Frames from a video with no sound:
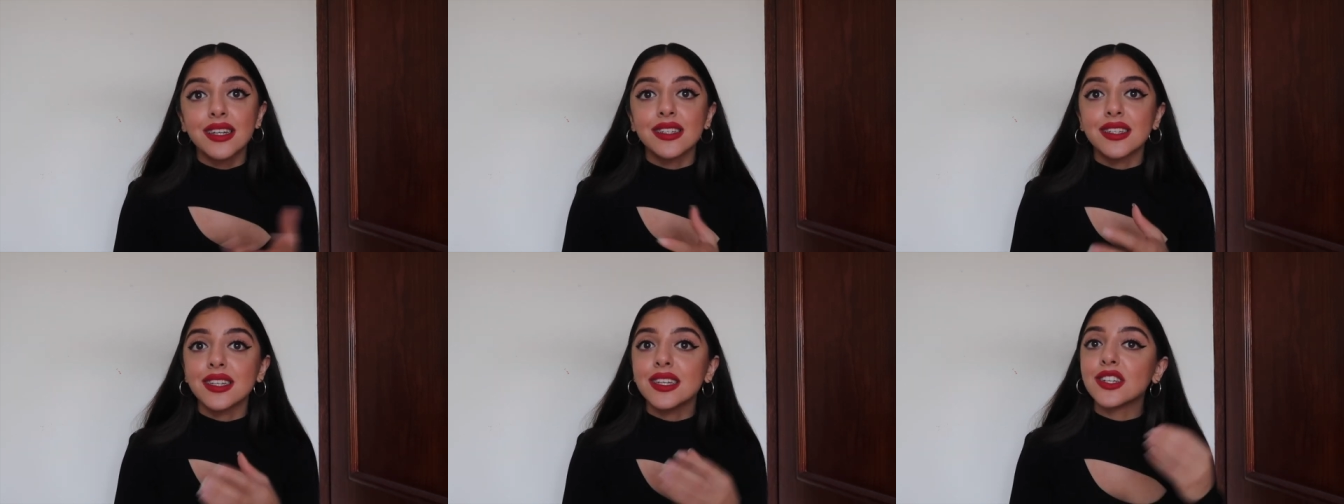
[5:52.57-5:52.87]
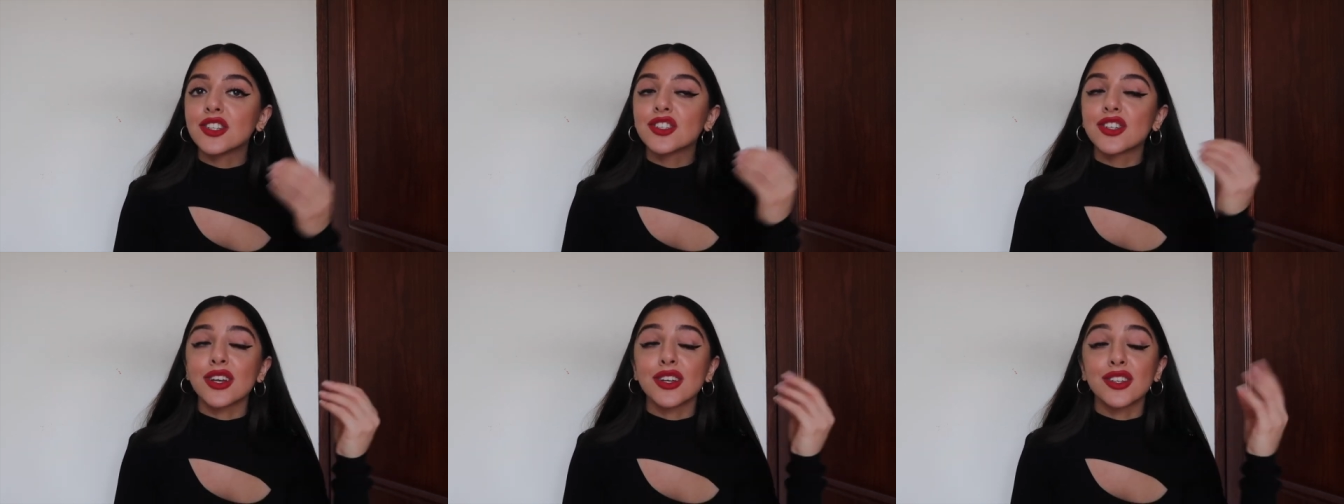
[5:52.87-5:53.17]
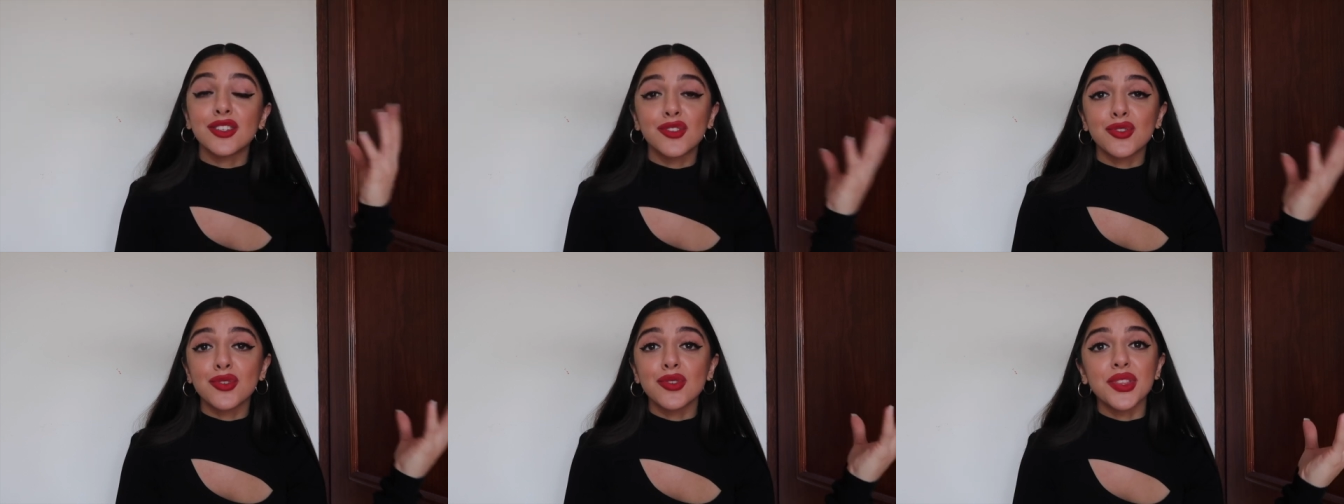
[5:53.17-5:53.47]

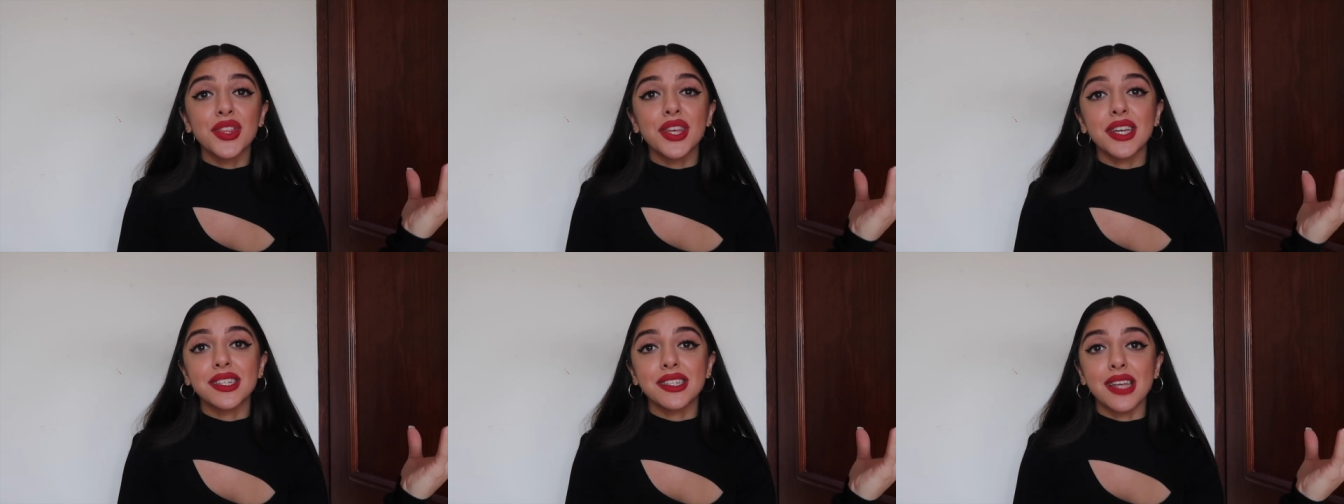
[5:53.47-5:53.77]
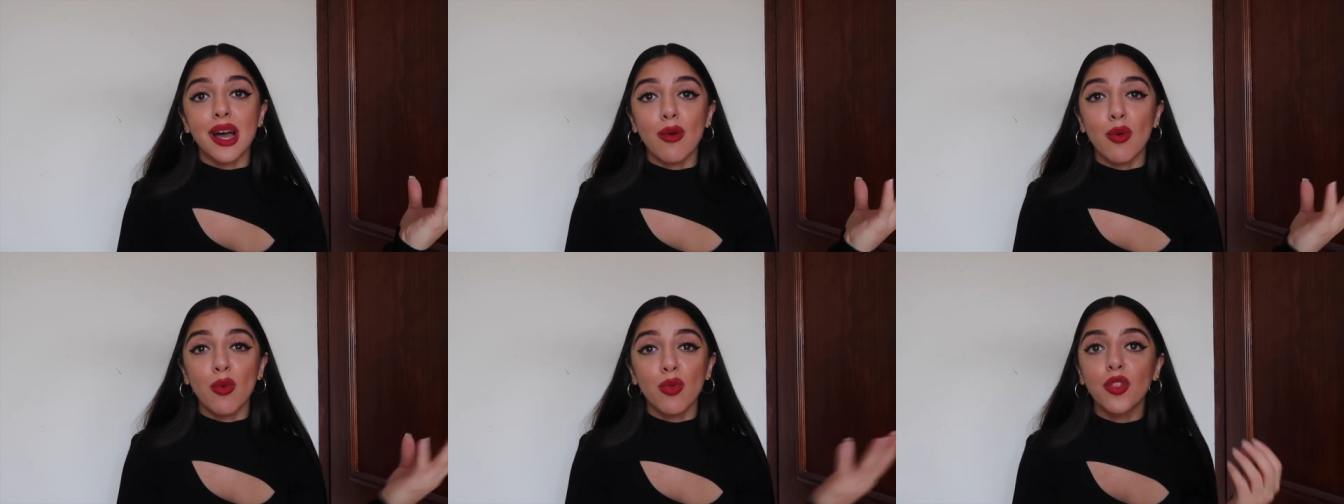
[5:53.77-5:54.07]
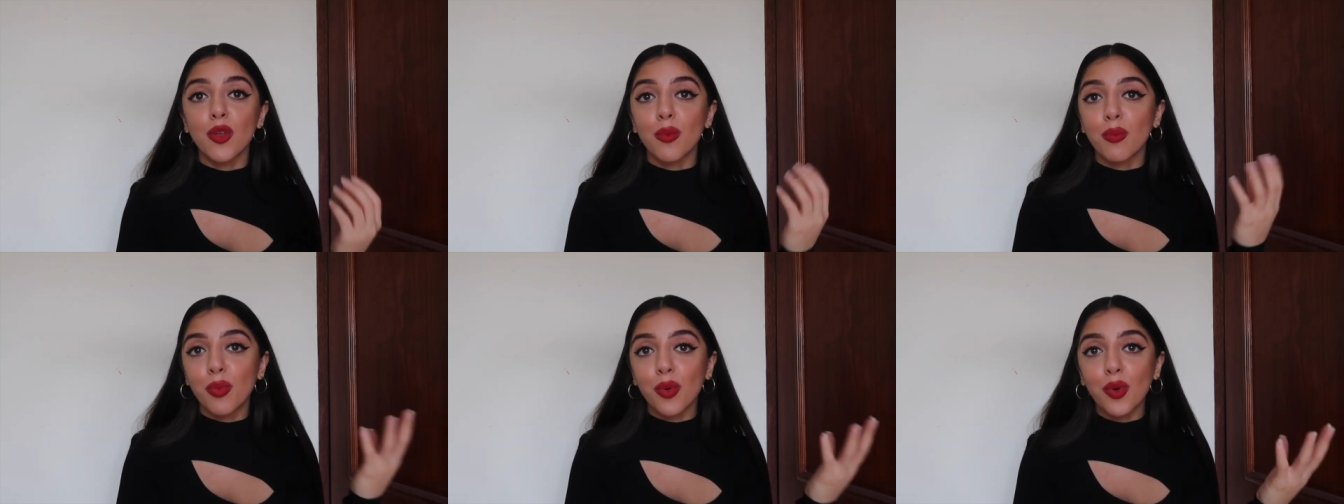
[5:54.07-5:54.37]
teacher draw things out
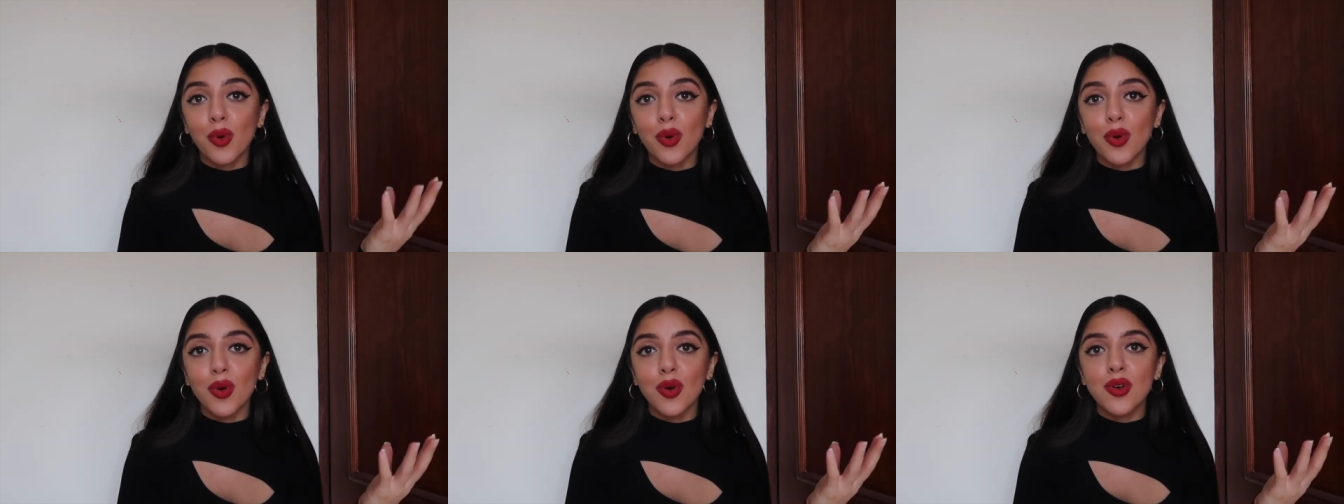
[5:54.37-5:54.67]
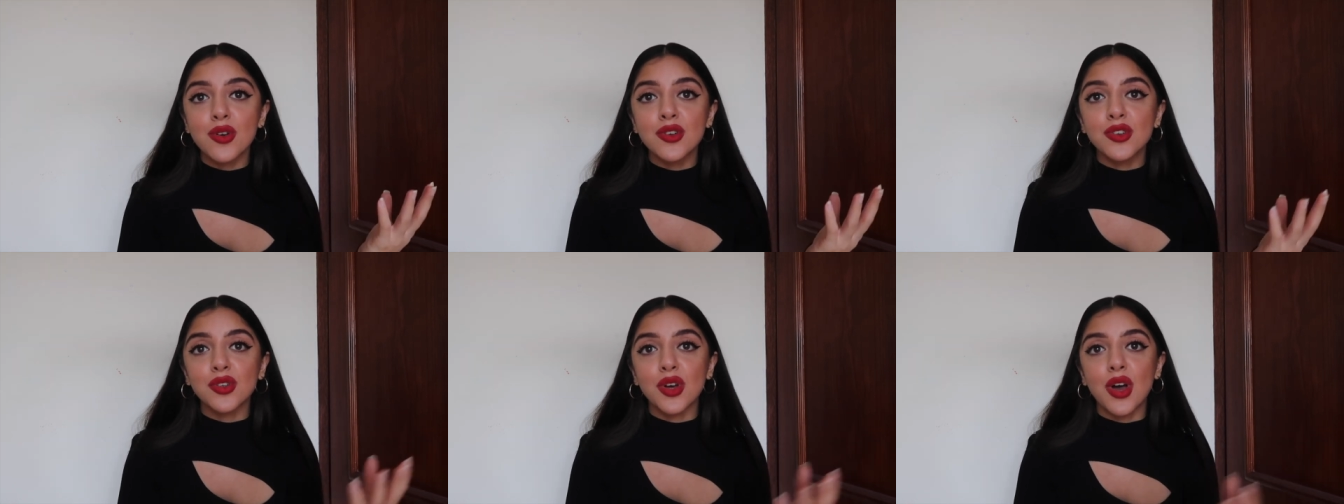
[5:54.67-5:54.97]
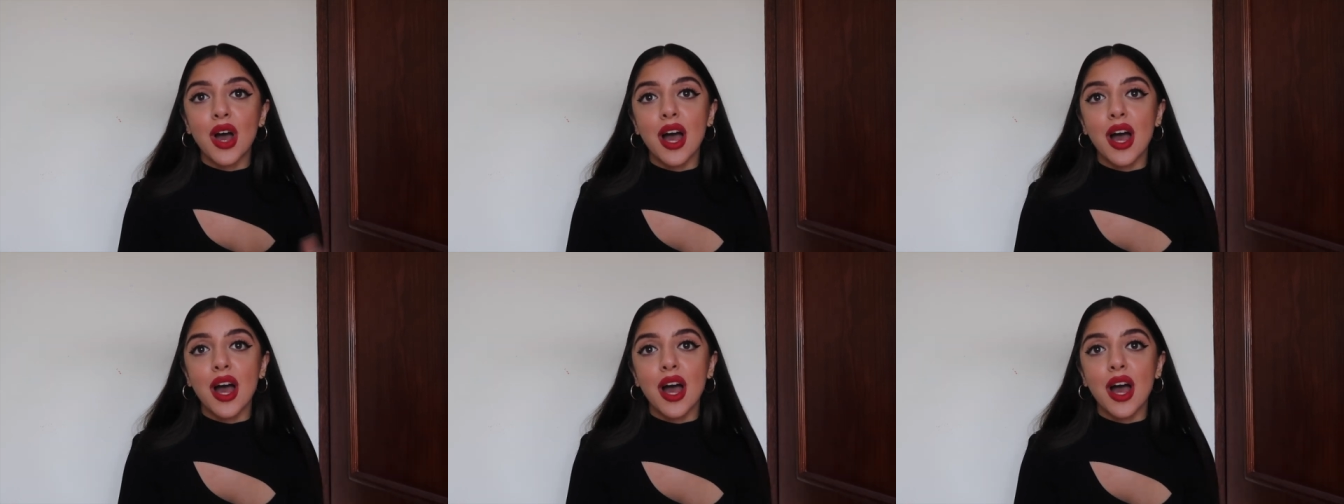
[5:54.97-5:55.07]
on the board,